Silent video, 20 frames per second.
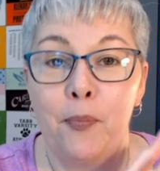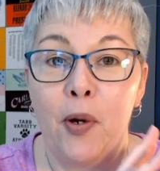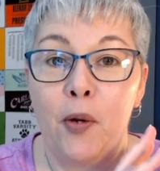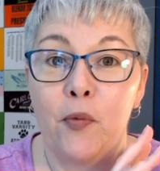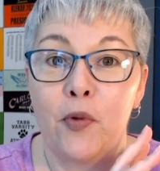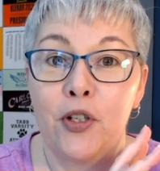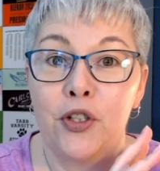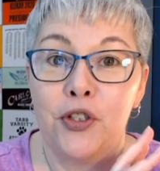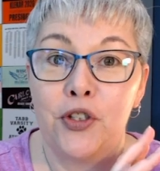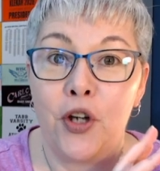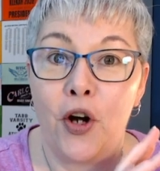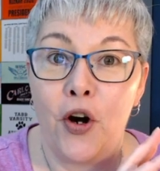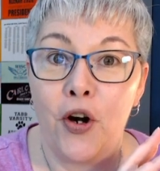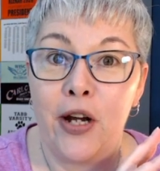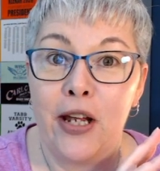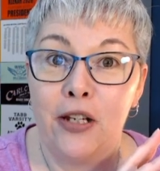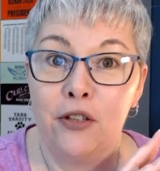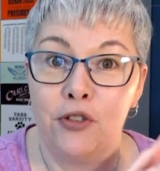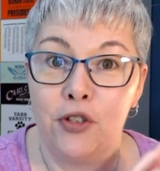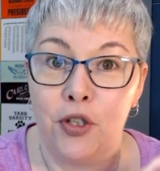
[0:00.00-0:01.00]
but we're
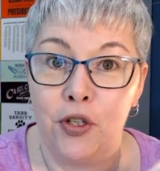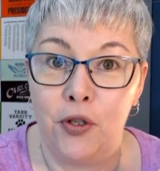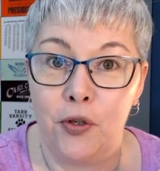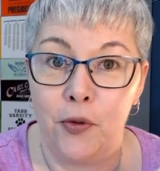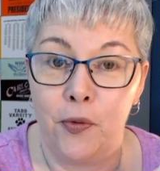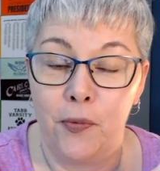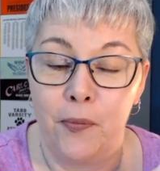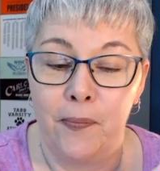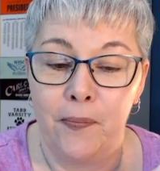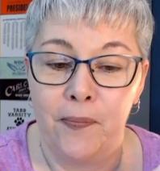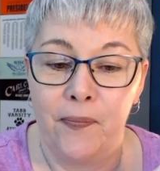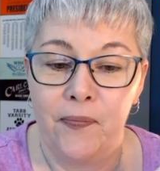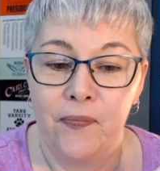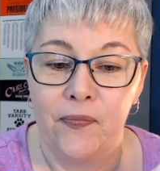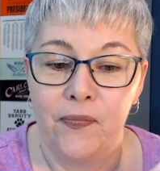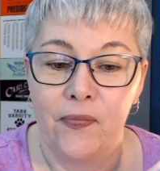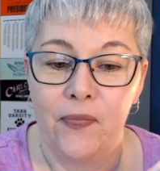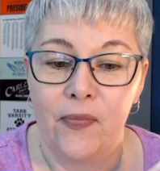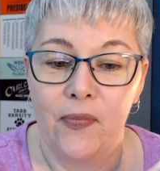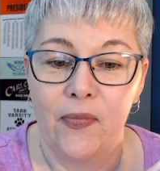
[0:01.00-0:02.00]
starting to.
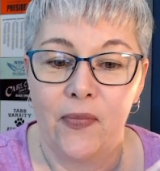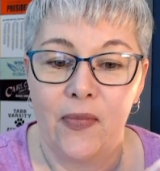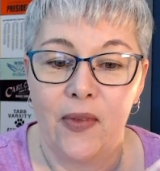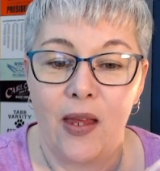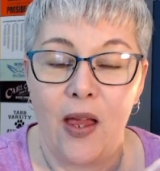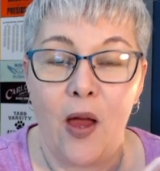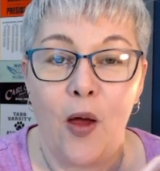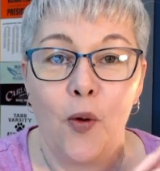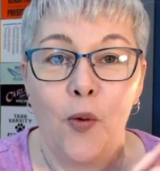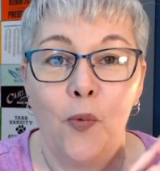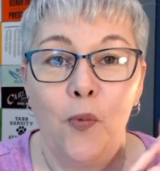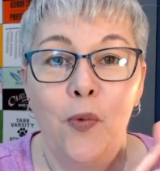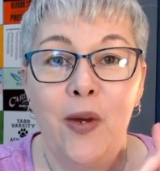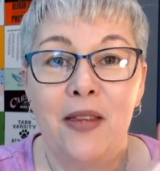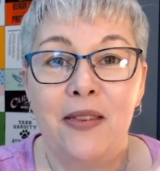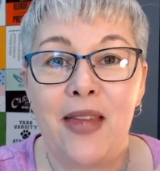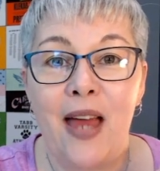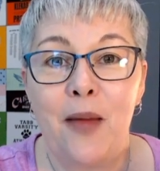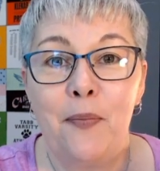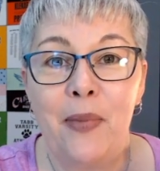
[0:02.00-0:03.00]

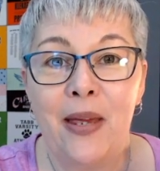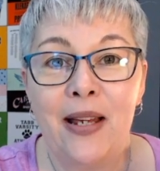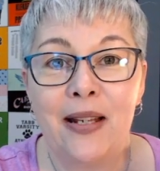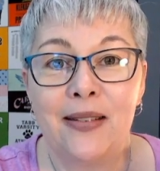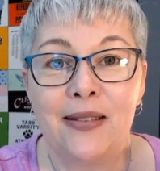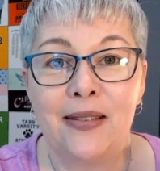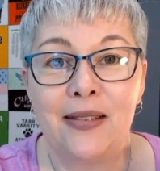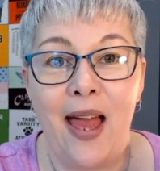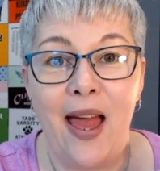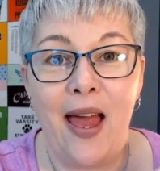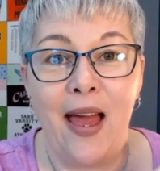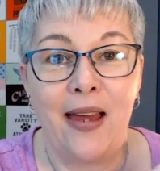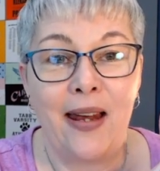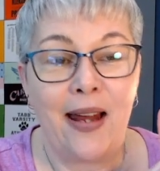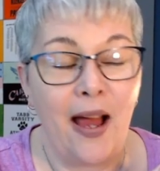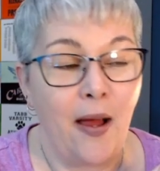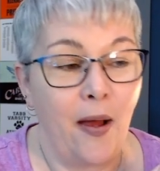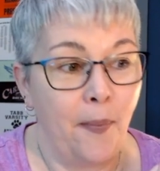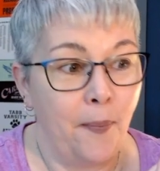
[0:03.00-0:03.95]
With that being said,